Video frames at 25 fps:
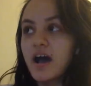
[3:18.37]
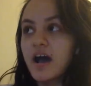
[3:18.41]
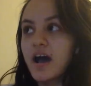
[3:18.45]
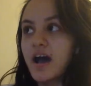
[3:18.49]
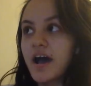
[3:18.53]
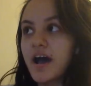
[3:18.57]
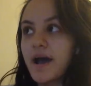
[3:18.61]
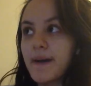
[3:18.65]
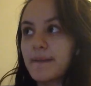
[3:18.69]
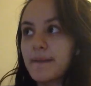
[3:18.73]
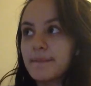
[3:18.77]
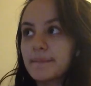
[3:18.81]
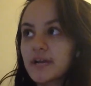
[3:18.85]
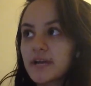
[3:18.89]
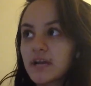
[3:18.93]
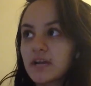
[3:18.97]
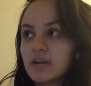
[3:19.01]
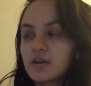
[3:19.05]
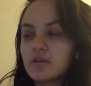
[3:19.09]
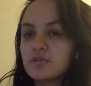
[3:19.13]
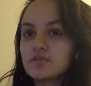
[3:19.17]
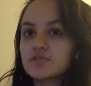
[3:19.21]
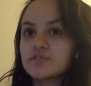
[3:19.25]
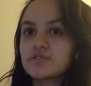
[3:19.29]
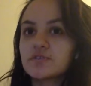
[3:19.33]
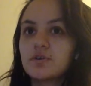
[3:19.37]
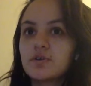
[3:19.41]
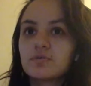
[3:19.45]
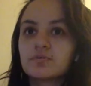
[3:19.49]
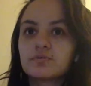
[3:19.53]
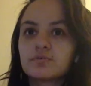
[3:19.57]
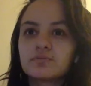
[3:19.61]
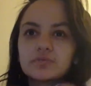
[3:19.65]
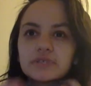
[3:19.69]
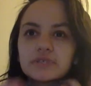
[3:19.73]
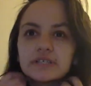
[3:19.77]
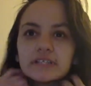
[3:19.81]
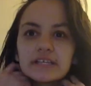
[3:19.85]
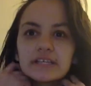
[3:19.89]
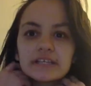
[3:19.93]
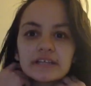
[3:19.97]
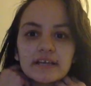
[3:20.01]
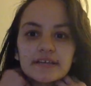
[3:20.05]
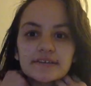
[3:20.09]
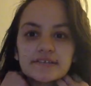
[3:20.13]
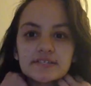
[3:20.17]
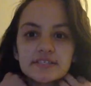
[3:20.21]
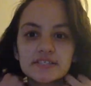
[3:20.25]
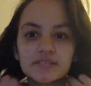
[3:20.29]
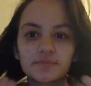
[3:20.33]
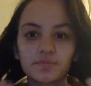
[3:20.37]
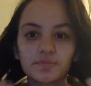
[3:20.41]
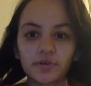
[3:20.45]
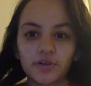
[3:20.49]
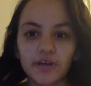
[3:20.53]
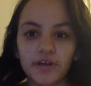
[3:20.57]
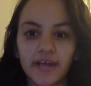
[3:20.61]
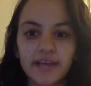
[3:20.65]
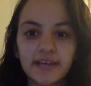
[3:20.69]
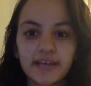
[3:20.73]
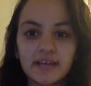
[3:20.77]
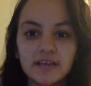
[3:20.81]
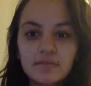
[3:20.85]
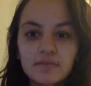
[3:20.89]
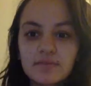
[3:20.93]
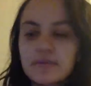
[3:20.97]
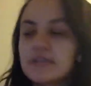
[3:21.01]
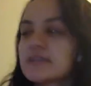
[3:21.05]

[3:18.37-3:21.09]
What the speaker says: But I also really like spring,